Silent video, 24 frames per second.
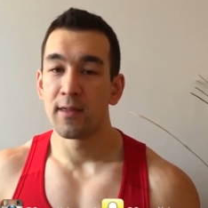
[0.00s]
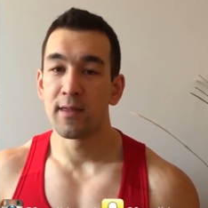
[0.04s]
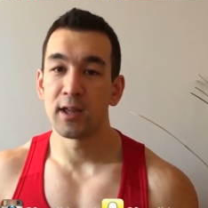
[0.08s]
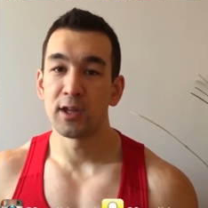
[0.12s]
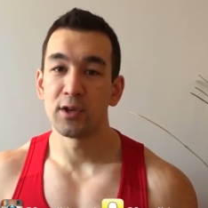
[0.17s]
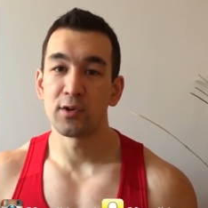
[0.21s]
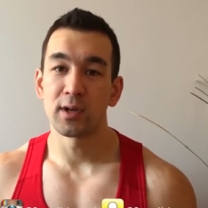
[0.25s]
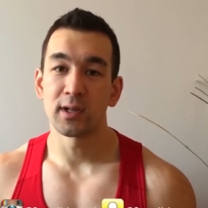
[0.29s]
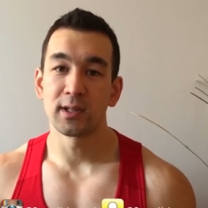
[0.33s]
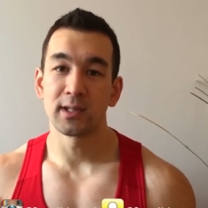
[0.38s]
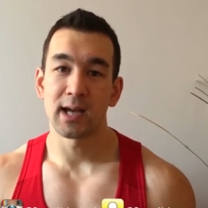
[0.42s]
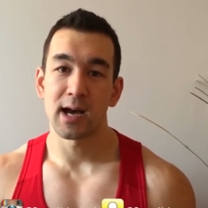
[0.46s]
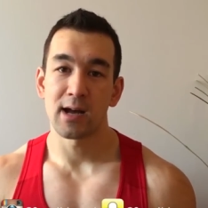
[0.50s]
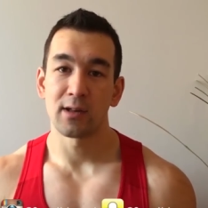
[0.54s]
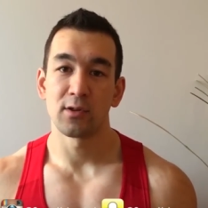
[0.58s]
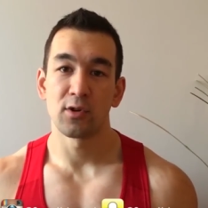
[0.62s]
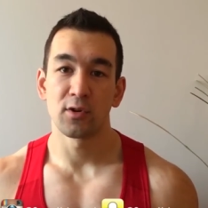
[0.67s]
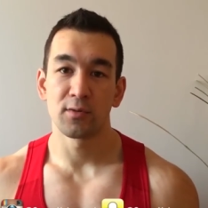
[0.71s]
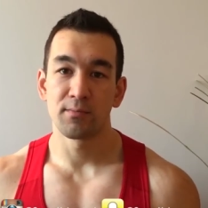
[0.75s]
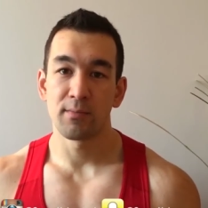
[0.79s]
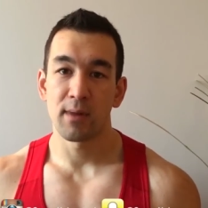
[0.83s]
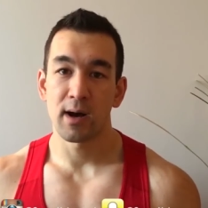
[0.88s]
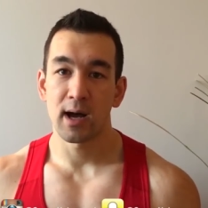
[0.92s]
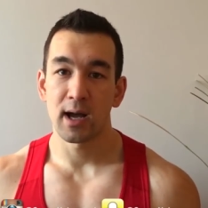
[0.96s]
then you can
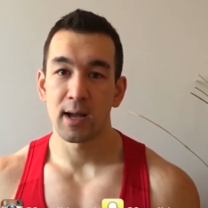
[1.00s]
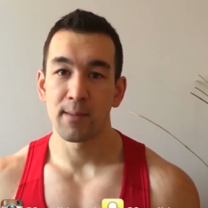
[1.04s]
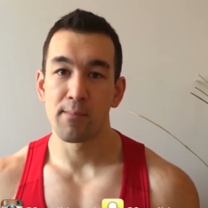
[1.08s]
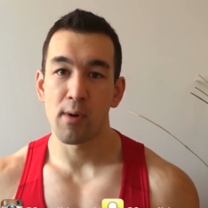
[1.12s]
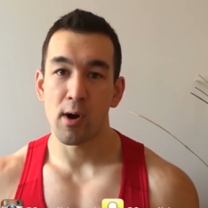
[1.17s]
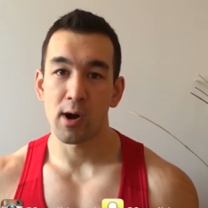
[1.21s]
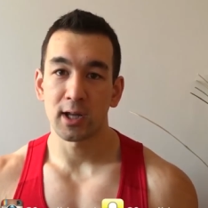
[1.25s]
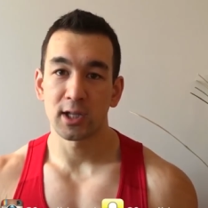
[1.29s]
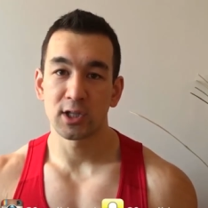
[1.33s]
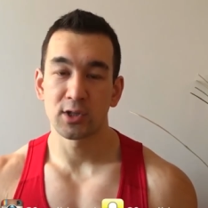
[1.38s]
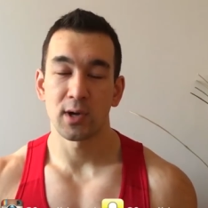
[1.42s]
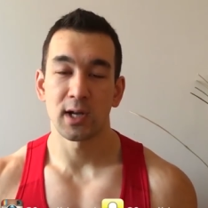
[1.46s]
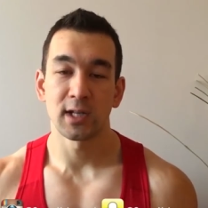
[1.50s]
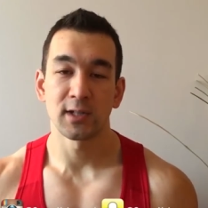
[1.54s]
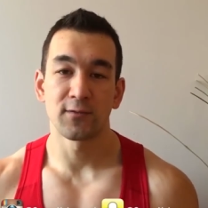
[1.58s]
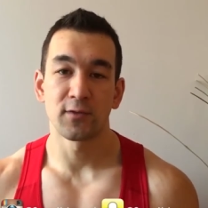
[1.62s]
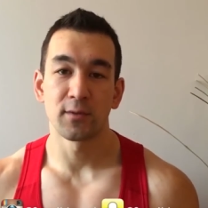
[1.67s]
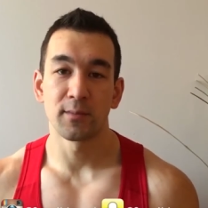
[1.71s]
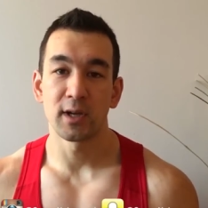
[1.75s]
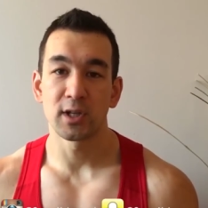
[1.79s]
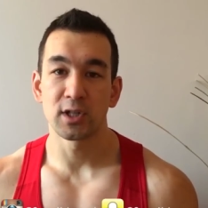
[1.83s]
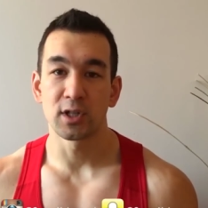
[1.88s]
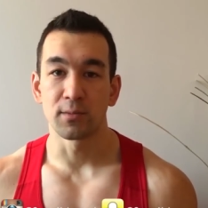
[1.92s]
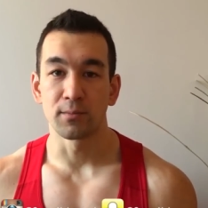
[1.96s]
download my Body
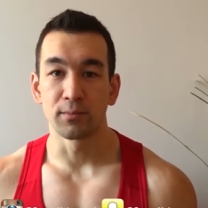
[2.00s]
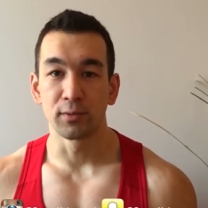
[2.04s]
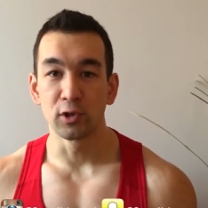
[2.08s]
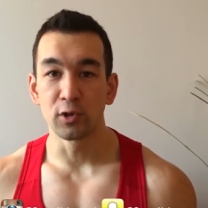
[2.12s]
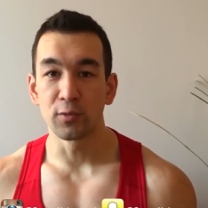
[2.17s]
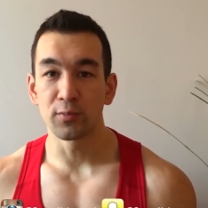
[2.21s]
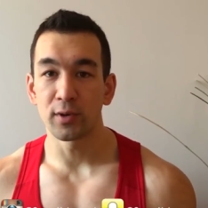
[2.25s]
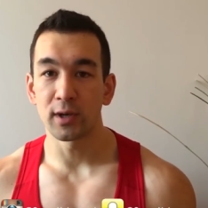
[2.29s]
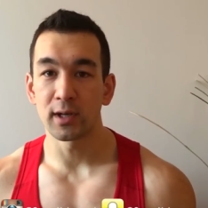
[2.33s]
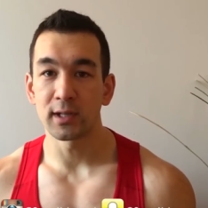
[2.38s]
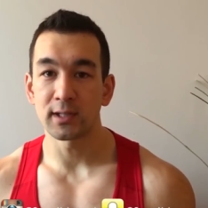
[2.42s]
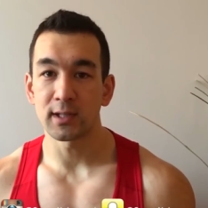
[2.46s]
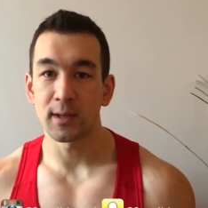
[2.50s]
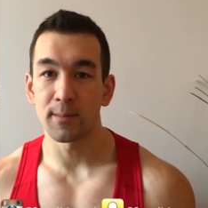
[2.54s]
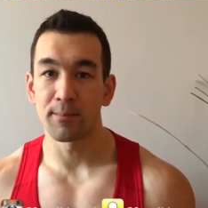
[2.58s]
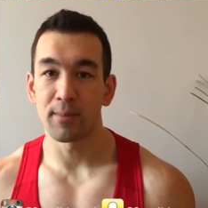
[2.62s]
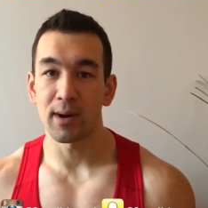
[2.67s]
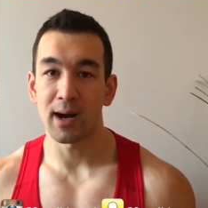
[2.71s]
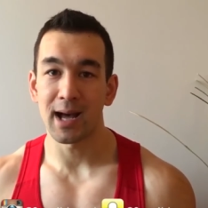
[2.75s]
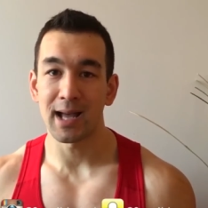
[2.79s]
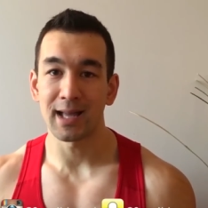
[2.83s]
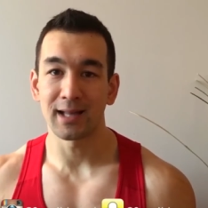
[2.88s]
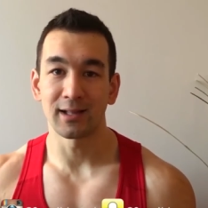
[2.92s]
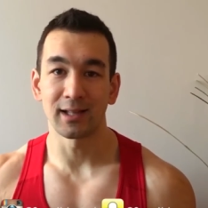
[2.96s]
Transformation Blueprint
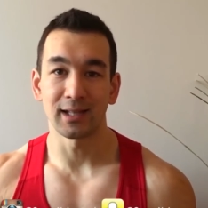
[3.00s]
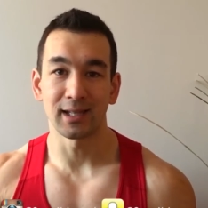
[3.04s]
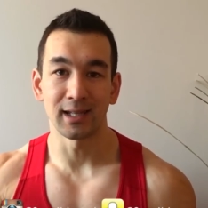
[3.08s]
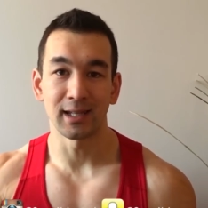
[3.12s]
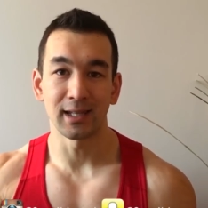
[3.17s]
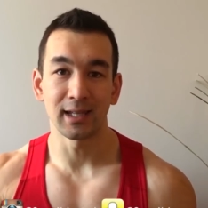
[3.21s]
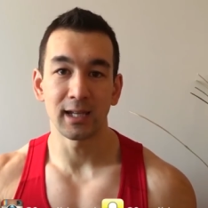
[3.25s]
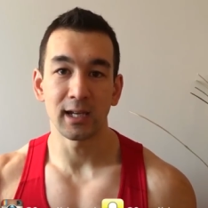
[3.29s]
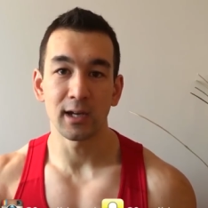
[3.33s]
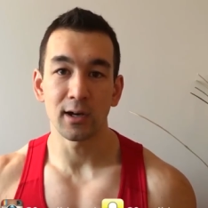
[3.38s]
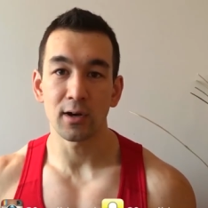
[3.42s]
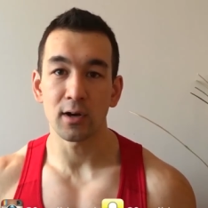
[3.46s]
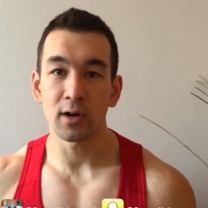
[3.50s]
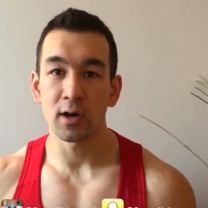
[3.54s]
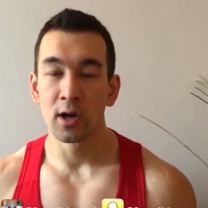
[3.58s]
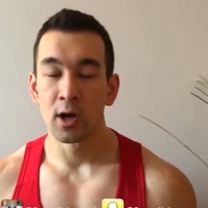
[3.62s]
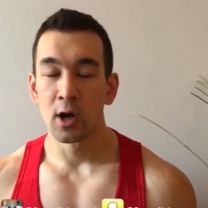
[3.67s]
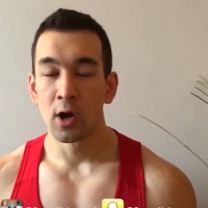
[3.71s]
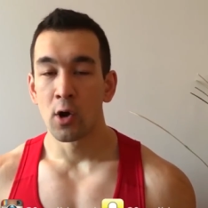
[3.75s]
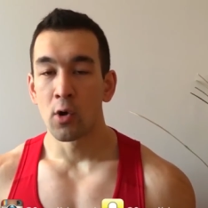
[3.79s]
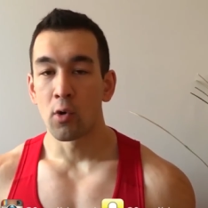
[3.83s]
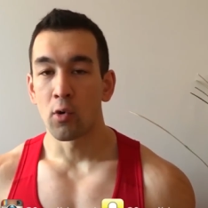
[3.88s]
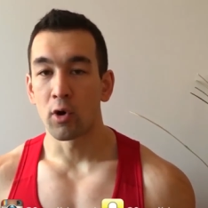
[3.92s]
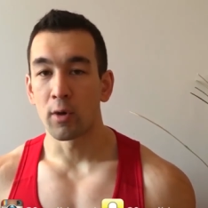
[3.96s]
by clicking here
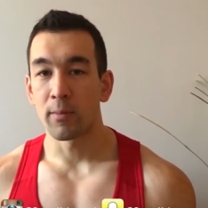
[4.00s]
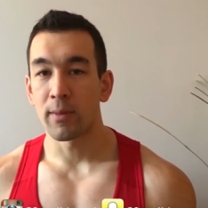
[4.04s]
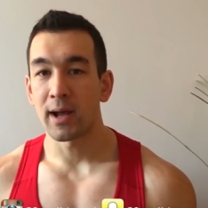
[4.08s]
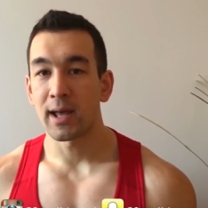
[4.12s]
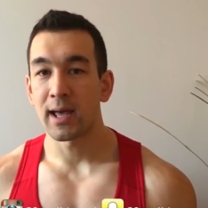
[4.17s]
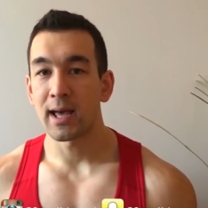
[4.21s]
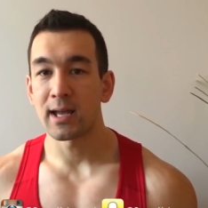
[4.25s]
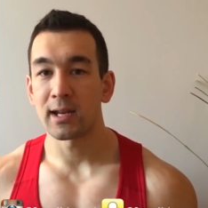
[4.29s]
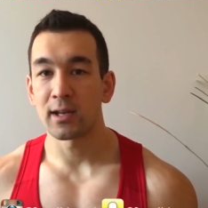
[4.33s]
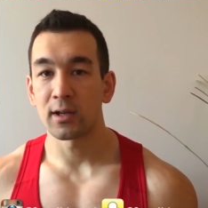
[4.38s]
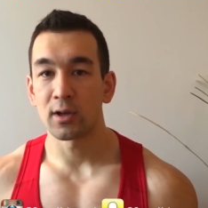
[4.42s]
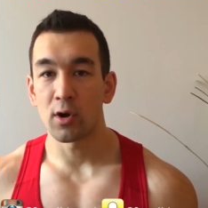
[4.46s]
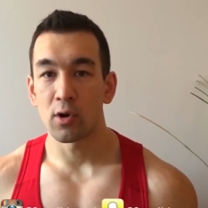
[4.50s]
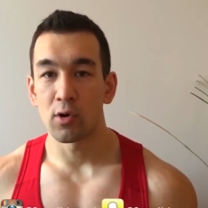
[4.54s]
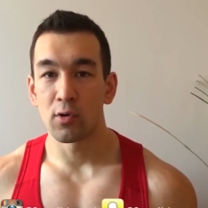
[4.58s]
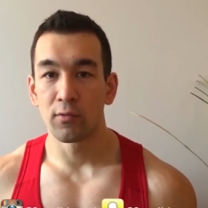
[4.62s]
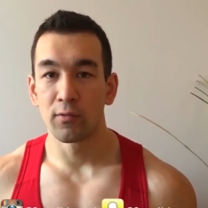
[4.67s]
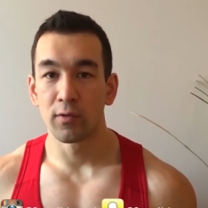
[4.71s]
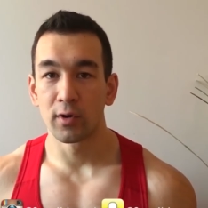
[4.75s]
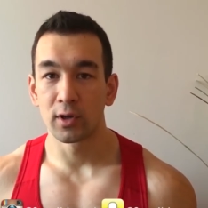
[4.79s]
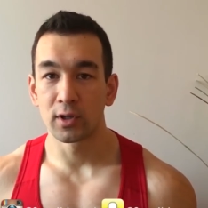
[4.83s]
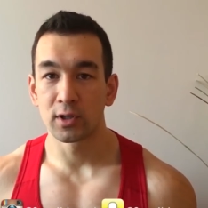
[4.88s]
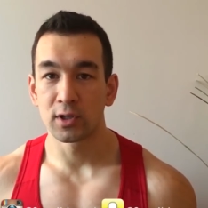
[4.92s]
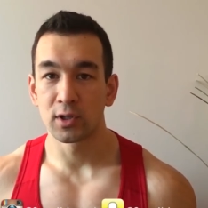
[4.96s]
or by heading
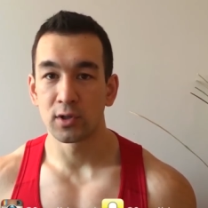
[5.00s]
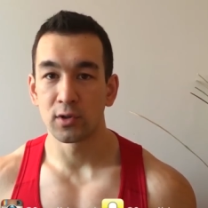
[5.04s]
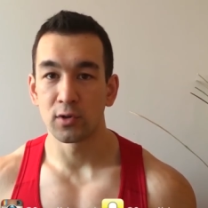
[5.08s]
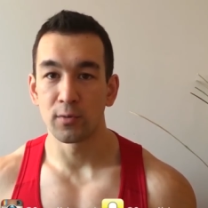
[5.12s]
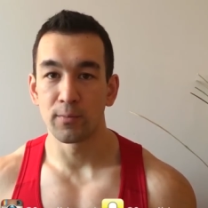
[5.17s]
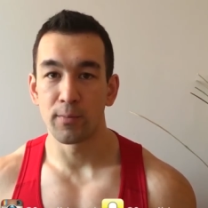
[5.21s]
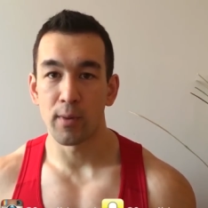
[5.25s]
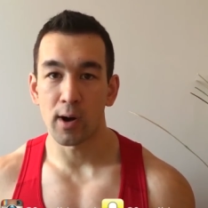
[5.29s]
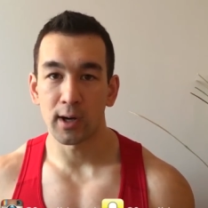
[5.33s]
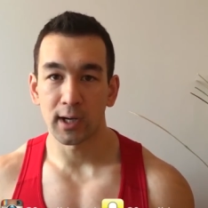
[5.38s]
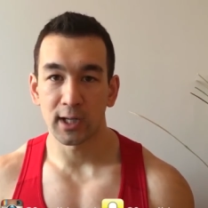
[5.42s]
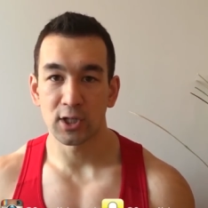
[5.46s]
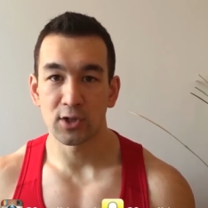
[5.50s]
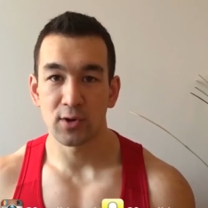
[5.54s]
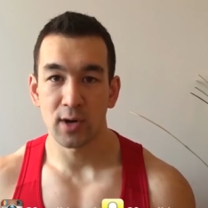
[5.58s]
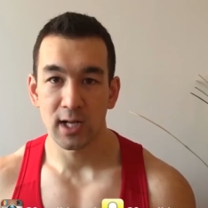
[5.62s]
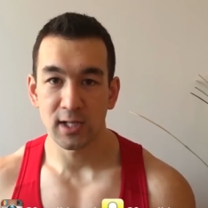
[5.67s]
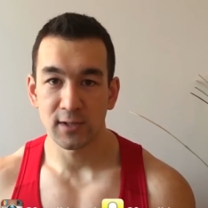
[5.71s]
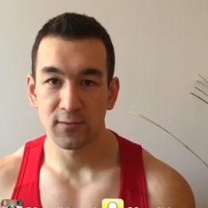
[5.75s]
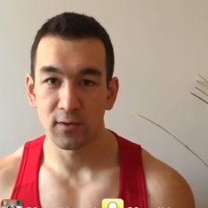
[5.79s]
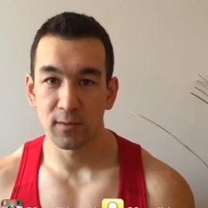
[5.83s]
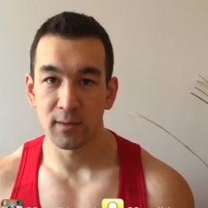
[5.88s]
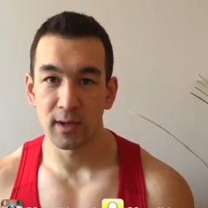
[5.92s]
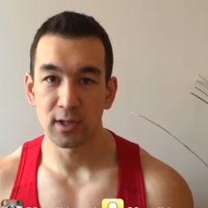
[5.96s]
over to Body
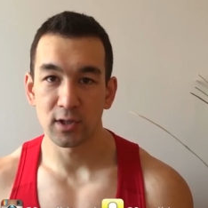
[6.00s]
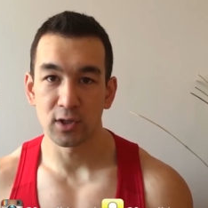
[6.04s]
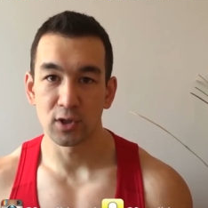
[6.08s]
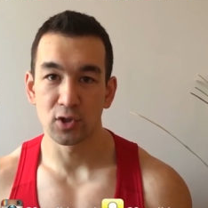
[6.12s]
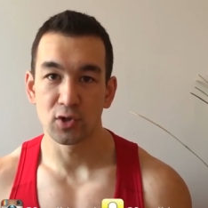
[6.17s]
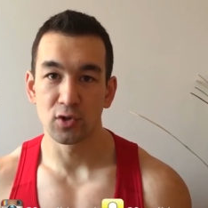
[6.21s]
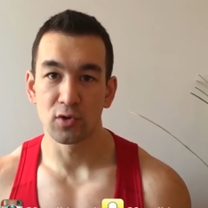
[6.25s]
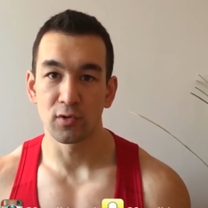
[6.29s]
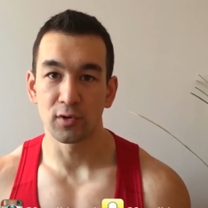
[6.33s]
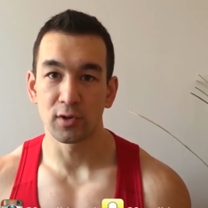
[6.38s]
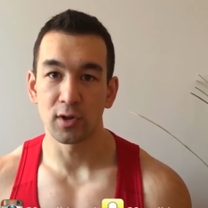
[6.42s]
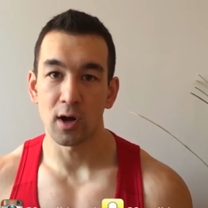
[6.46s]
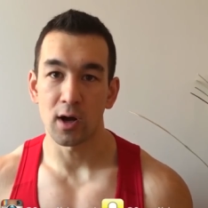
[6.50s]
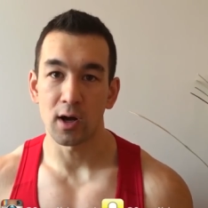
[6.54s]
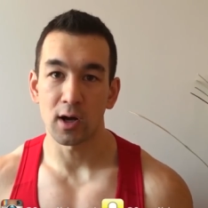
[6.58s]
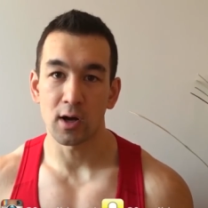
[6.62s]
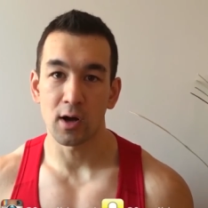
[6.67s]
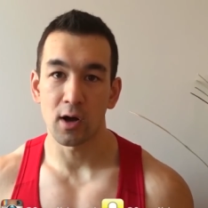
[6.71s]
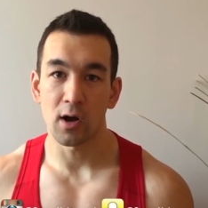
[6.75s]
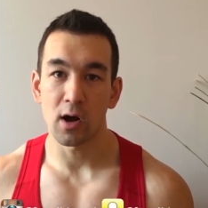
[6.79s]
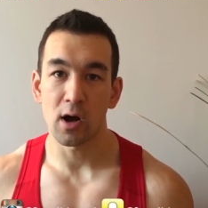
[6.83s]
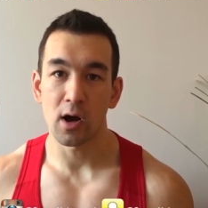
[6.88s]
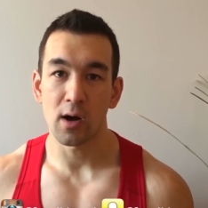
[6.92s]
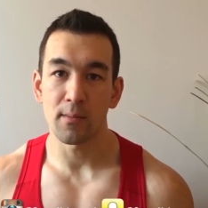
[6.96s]
Transformation Truth dot
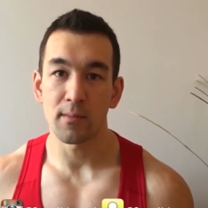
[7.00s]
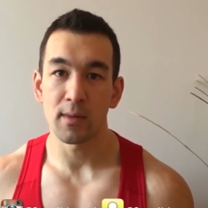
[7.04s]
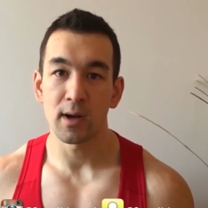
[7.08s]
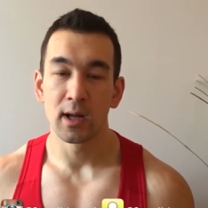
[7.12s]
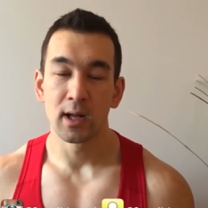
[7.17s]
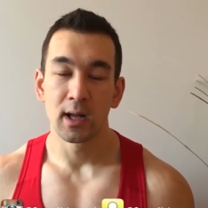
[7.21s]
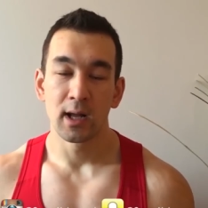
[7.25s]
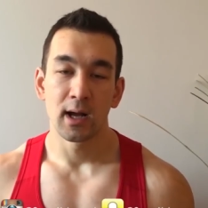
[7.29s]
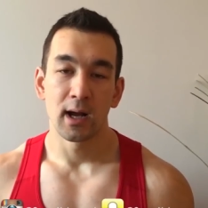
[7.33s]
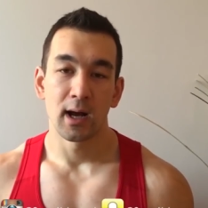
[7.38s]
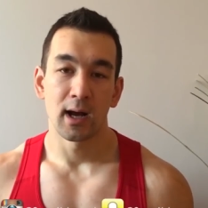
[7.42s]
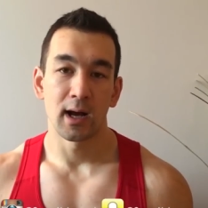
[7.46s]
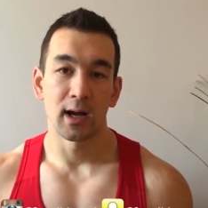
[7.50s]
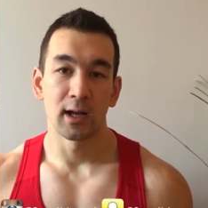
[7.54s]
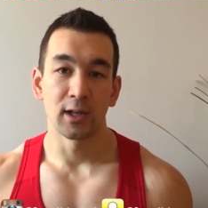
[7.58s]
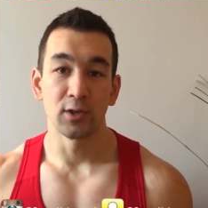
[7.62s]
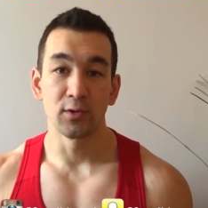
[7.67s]
com uh,